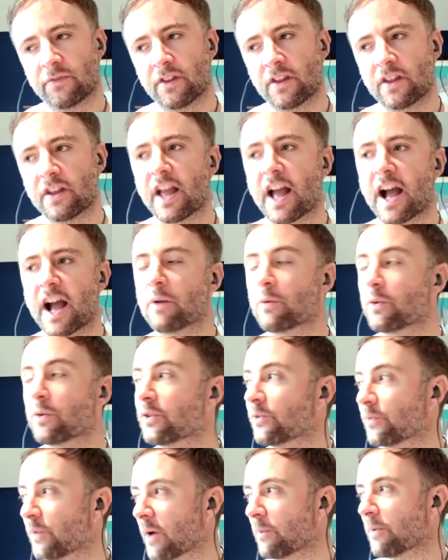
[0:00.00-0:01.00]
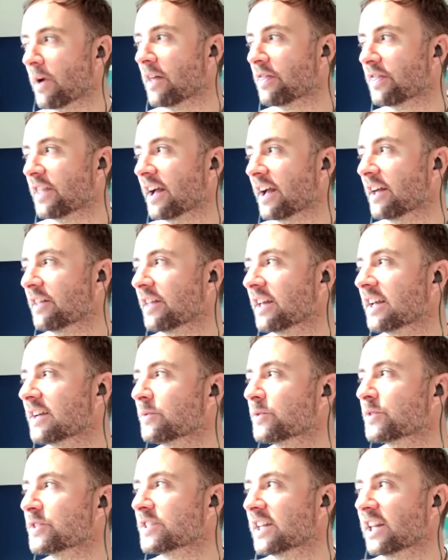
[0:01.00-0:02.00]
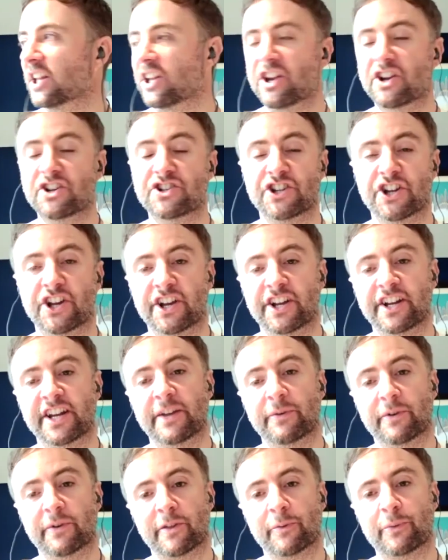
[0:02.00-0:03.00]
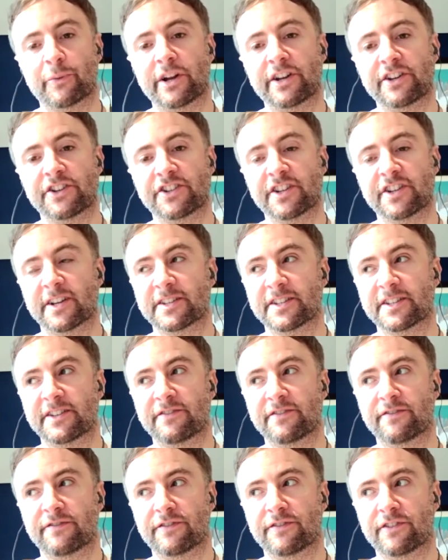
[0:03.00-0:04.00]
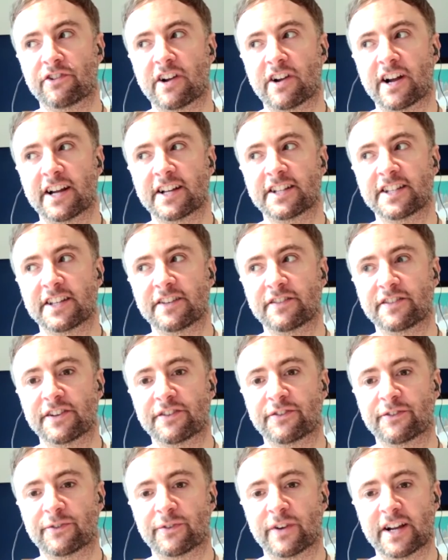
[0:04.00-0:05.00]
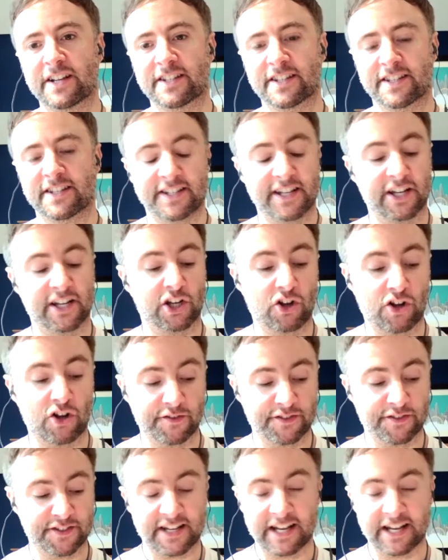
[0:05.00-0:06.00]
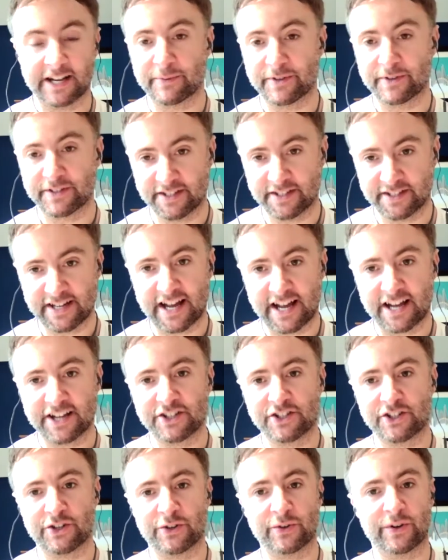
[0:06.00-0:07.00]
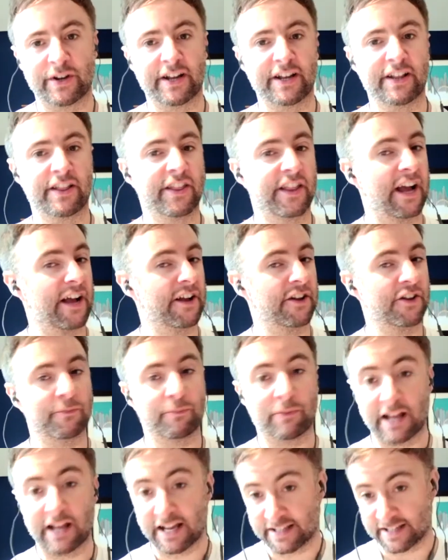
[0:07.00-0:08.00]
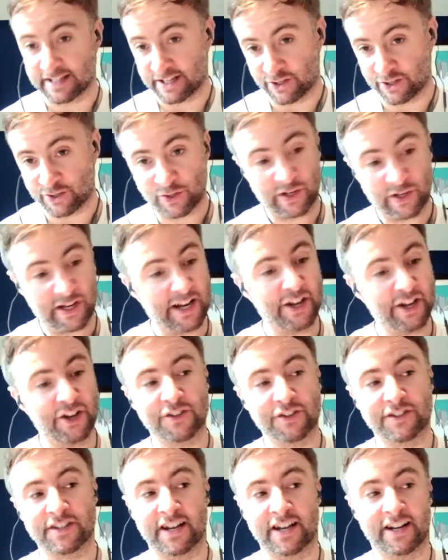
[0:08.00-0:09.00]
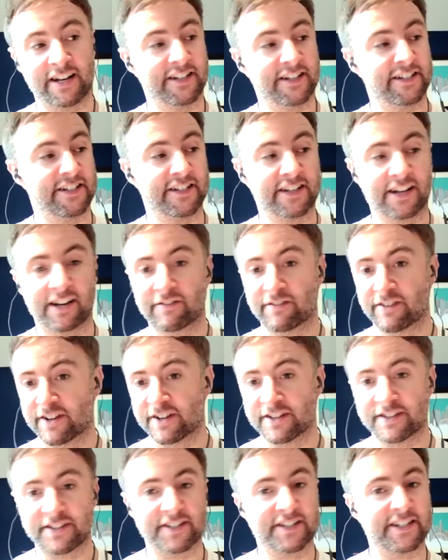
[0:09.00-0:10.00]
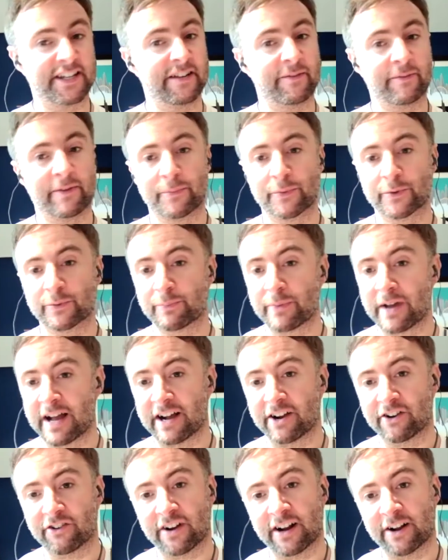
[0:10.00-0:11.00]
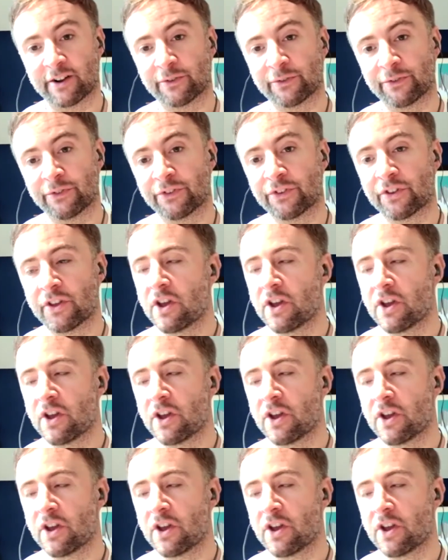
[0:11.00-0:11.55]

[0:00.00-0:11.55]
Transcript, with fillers: Yeah, I would as well, but I think I think it was still on a journey with apprenticeships in a variety of different ways. There's still a lot of stigmas attached to it that plays into, like you're saying, into diversity and people's backgrounds,